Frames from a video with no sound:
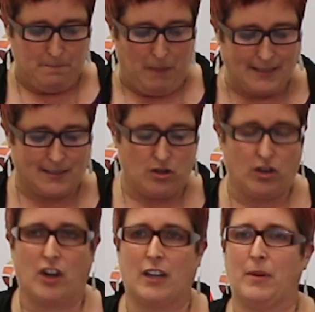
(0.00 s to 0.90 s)
must
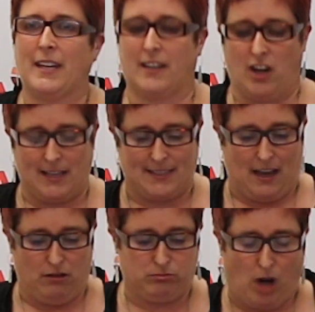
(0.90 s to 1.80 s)
not only recognise
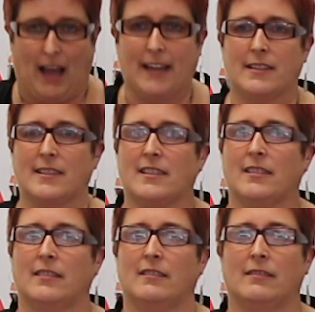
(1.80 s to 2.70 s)
our
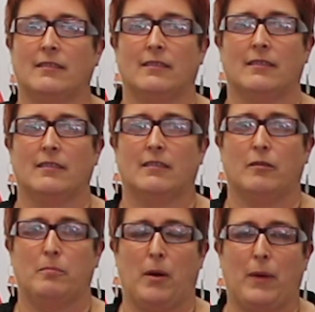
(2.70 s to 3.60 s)
rights,
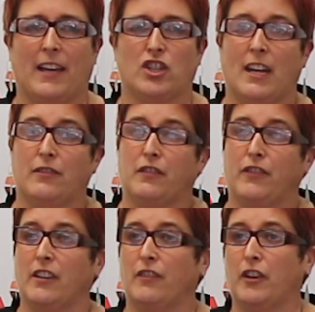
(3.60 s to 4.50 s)
but we actually have to
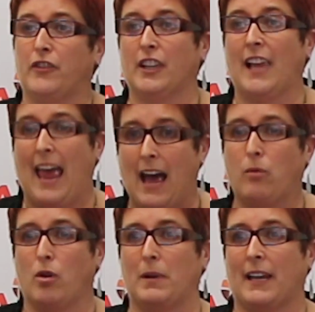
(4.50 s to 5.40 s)
fulfil
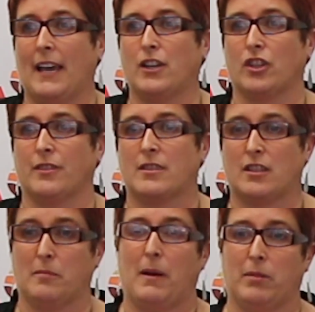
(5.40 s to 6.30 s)
our obligations
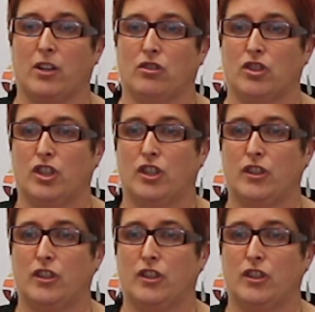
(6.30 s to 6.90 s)
to the public good.